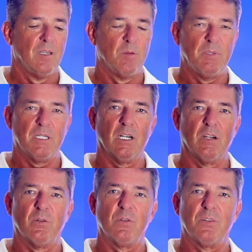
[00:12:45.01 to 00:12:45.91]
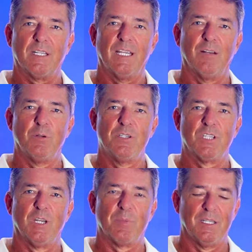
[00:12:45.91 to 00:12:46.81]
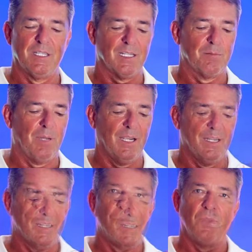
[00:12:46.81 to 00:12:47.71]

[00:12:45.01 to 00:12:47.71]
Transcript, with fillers: But be careful, they can reach up and they can bite it.